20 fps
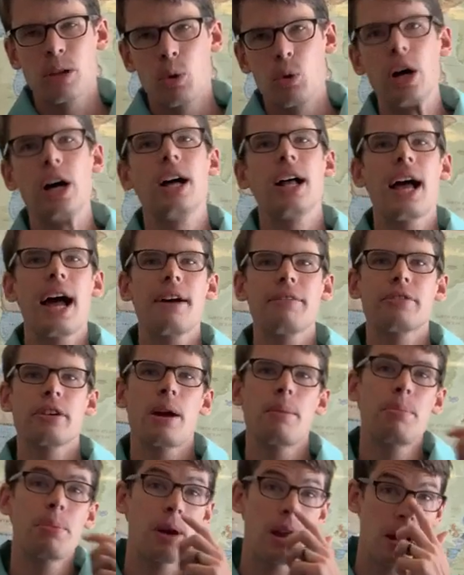Well, after
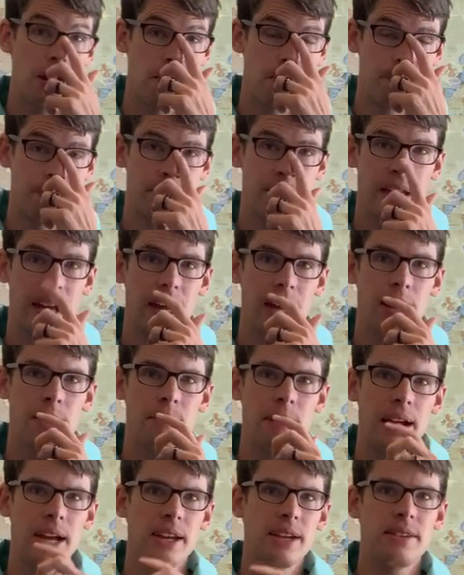I prayed,
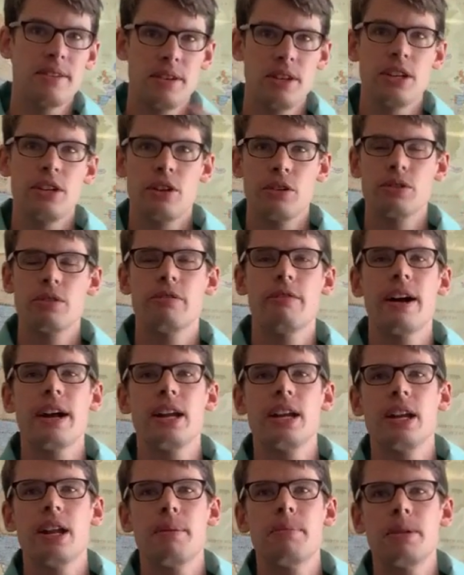I
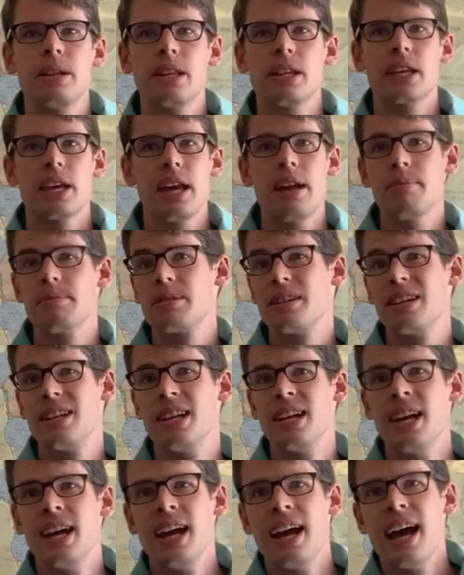divided it up into the camps,
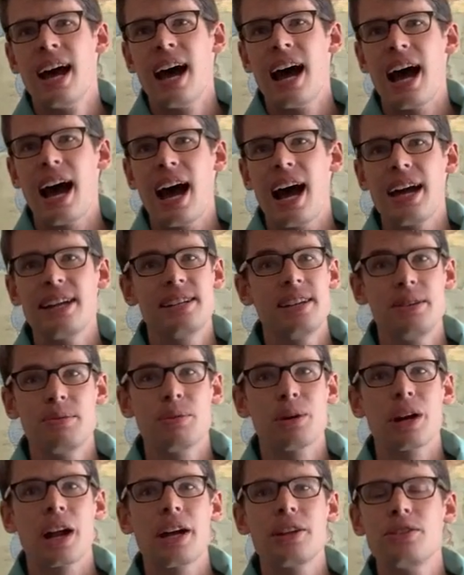and I did
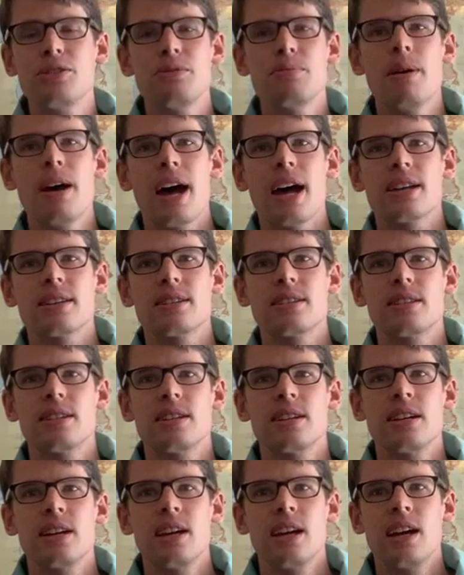what I do best.
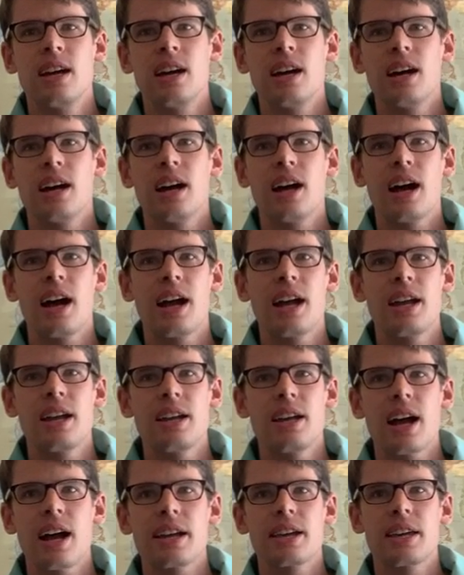
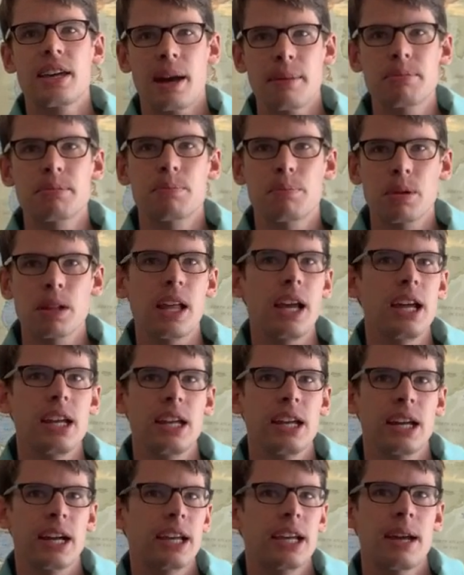I kept
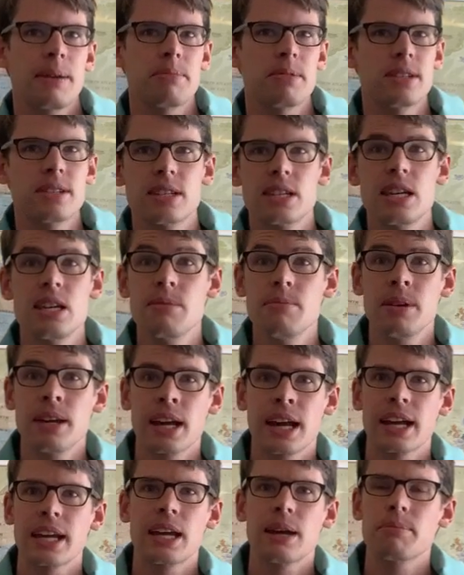planning, I kept scheming,
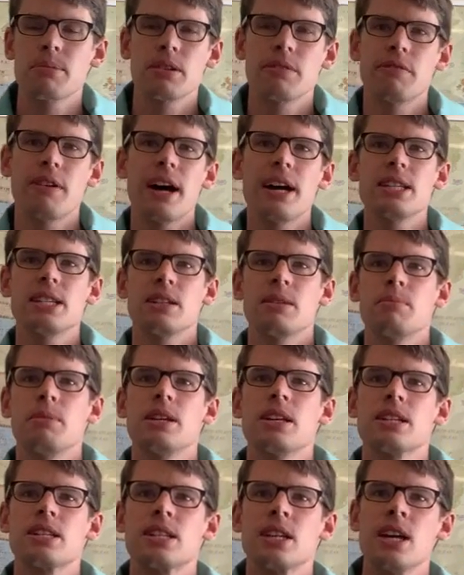I kept devising,
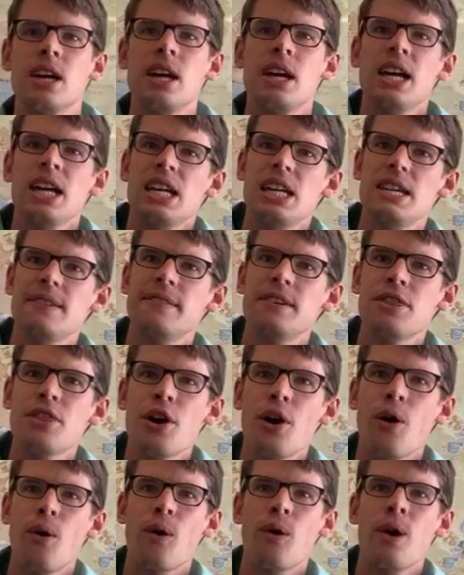because even
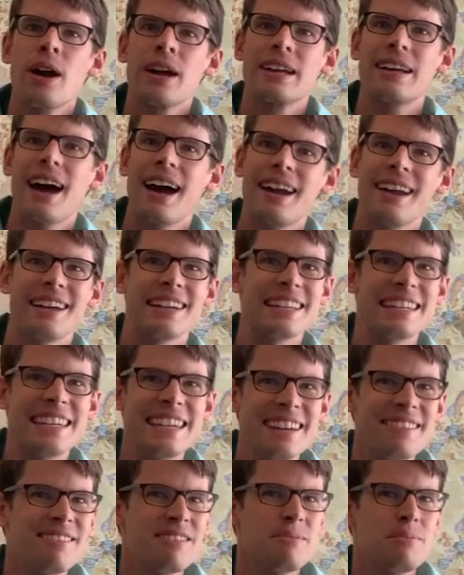though God had
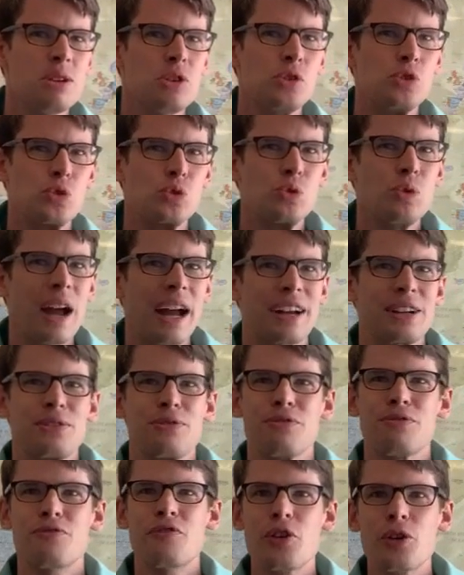given me direct
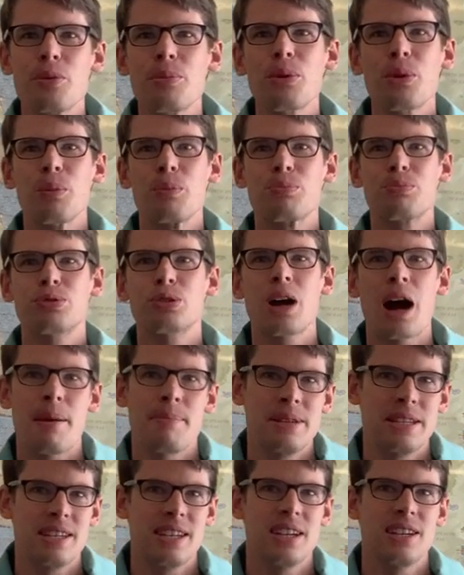verbal
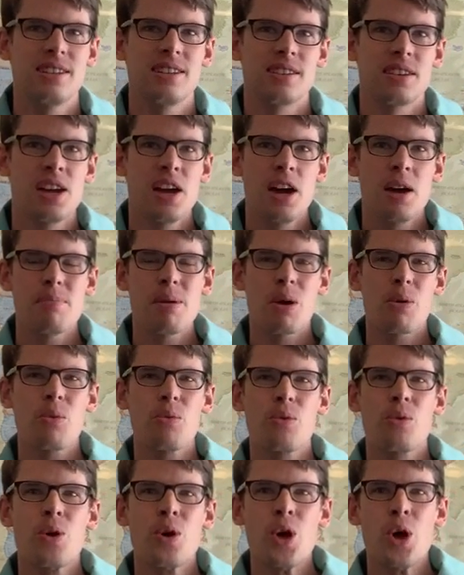promises
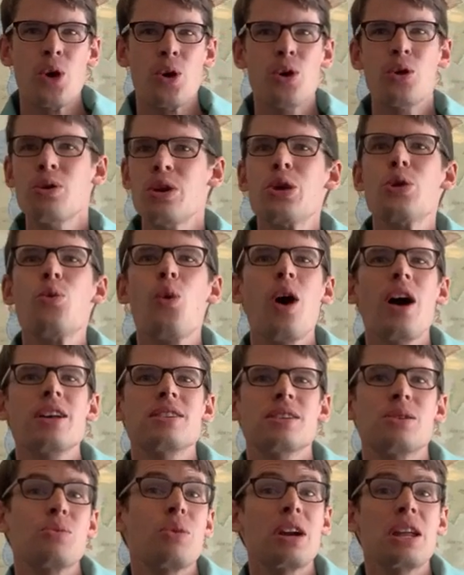about who he
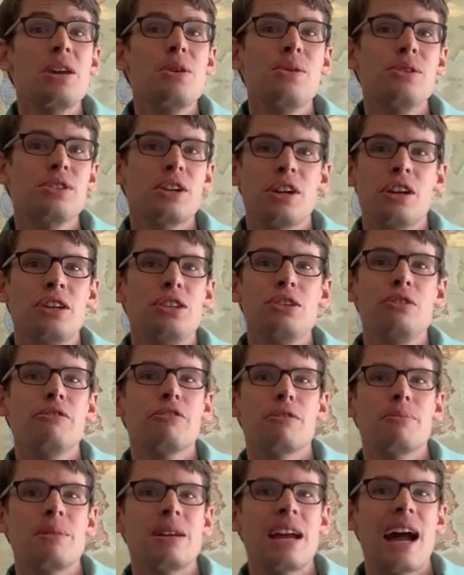was and what he was going to do
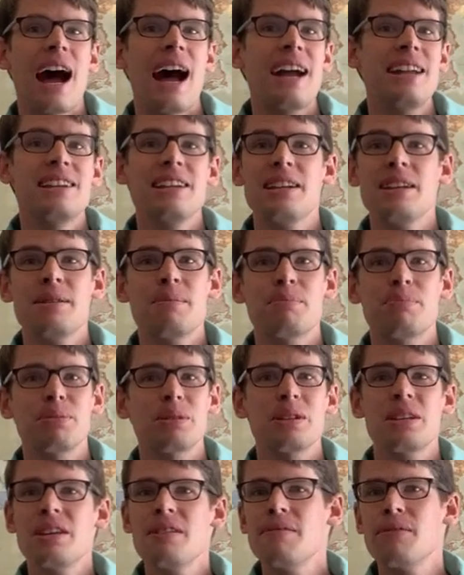for me, I didn't
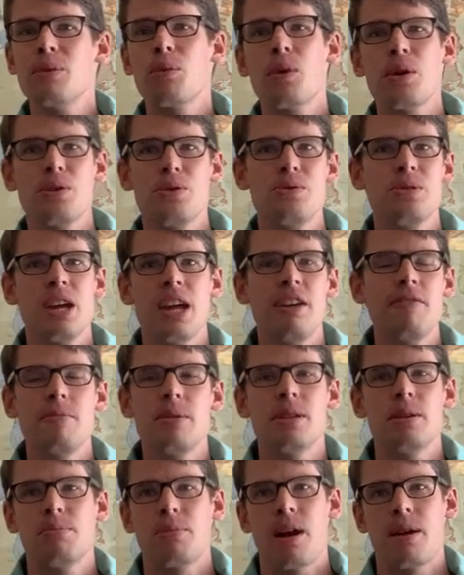believe the one who gave
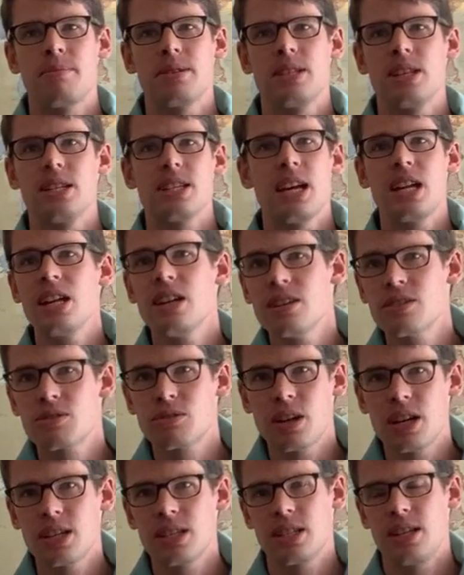me the promises. I didn't
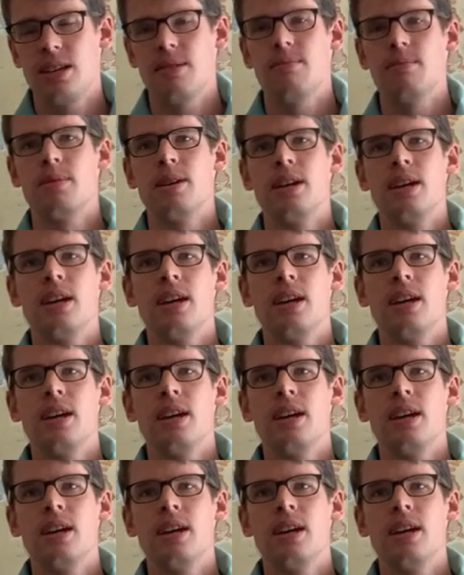trust him.